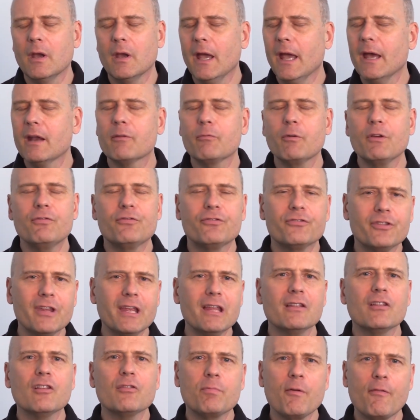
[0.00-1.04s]
And we've
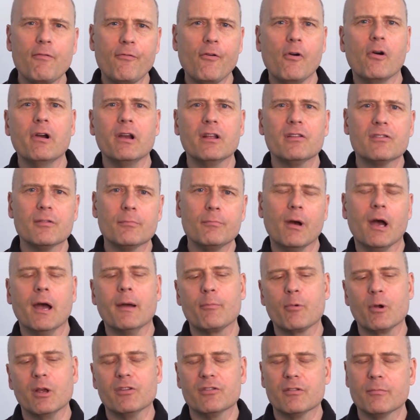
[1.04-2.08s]
seen this before in
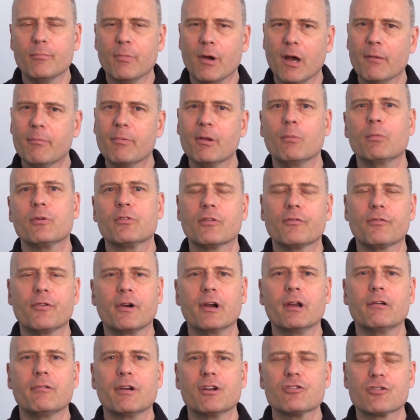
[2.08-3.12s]
Zimbabwe. Zimbabwe was a
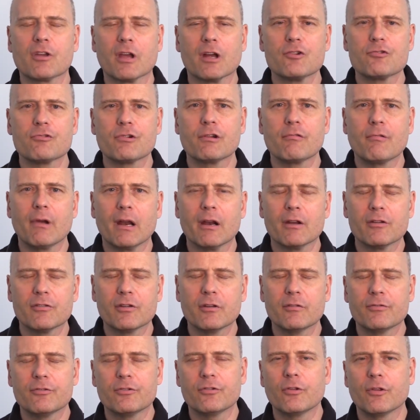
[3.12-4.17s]
very rich country
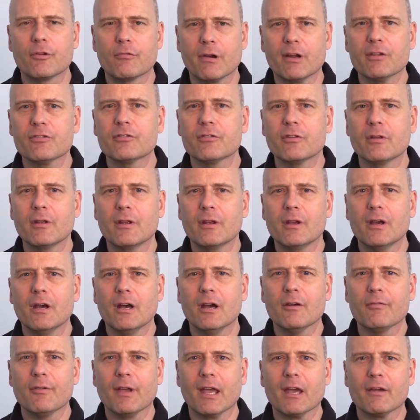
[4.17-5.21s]
relative to the rest
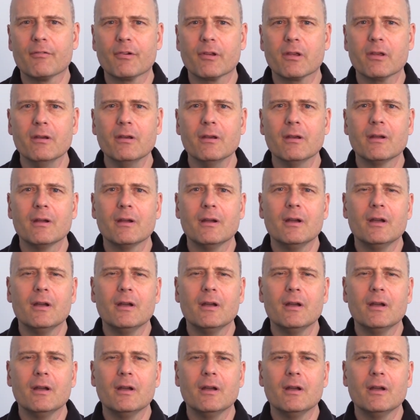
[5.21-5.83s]
of Africa.